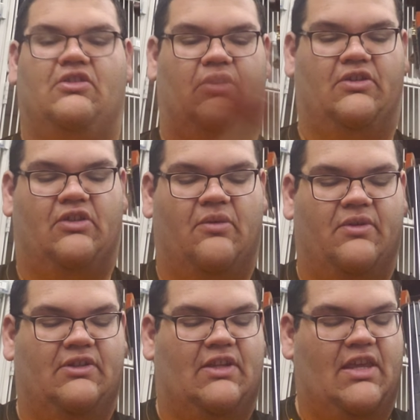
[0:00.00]
So I start
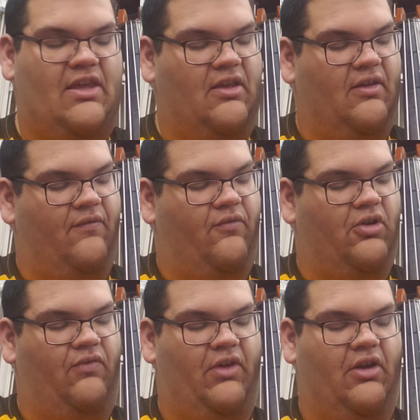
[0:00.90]
with D,
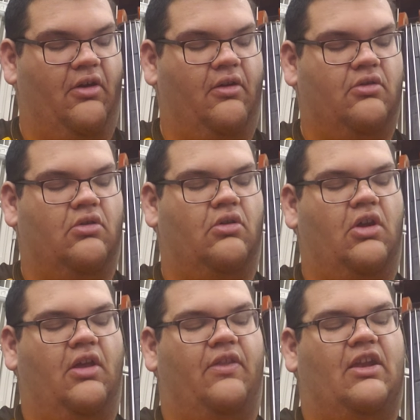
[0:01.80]
4th finger,
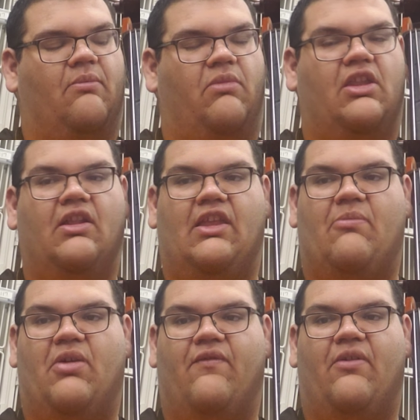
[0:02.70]
then immediately
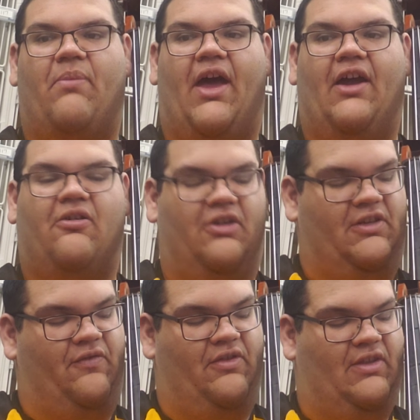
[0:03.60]
pivot
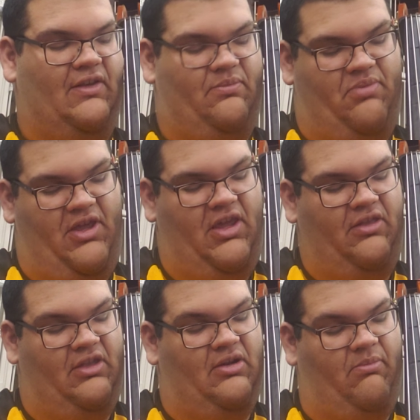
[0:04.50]
backwards for this B,
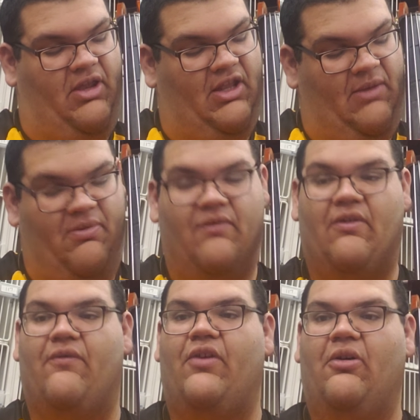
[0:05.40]
then immediately
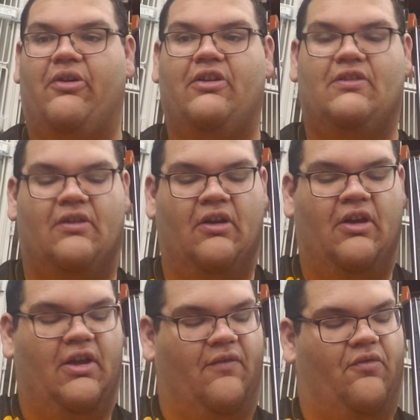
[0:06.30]
pivot forwards
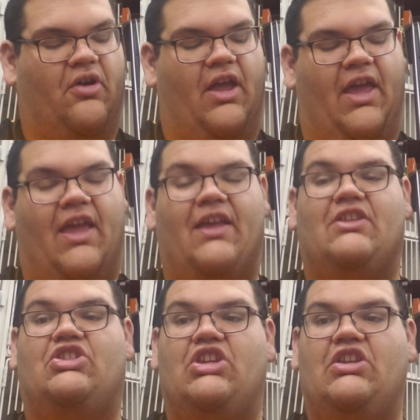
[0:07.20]
for A,
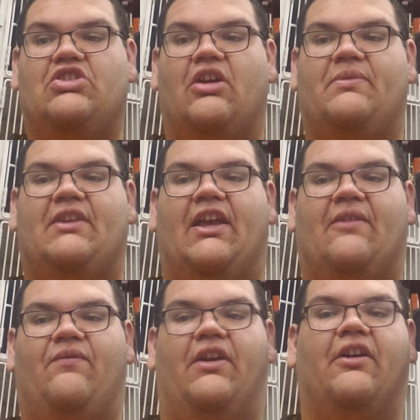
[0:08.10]
G sharp
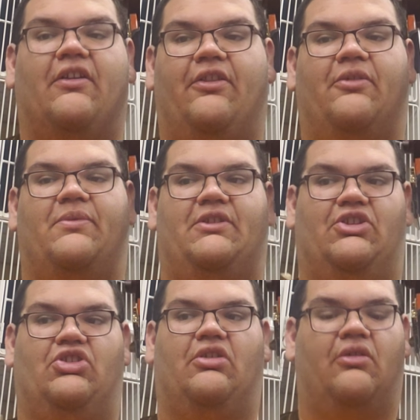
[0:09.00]
2nd finger in 3rd
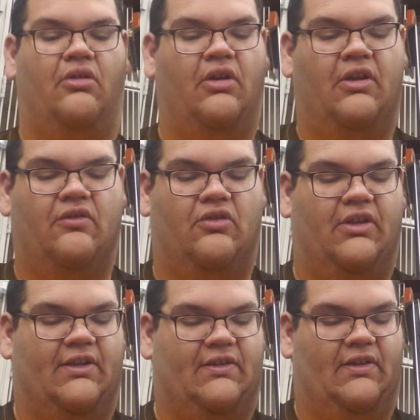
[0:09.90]
position. So it
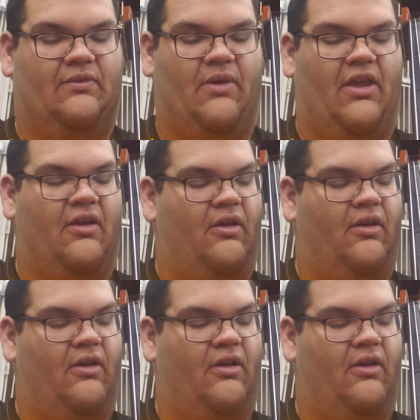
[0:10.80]
looks this way.